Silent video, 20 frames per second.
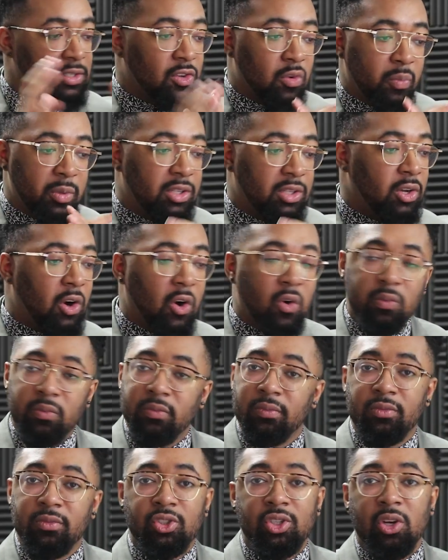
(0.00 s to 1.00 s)
It's gonna be dope.
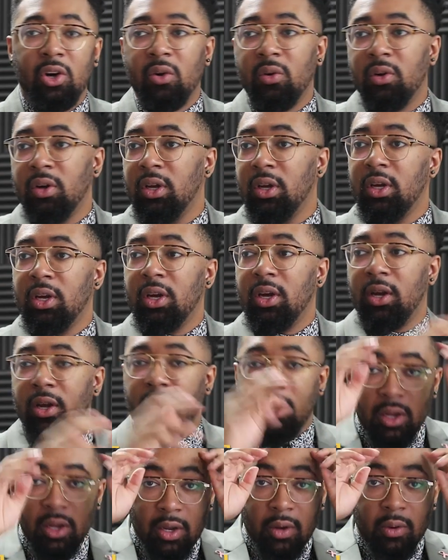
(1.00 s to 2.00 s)
So,
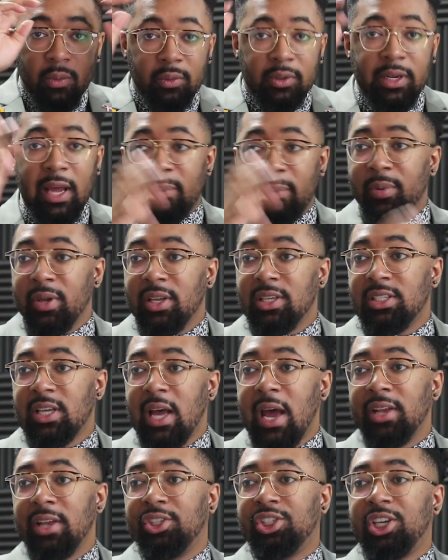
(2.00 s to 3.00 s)
with that being said,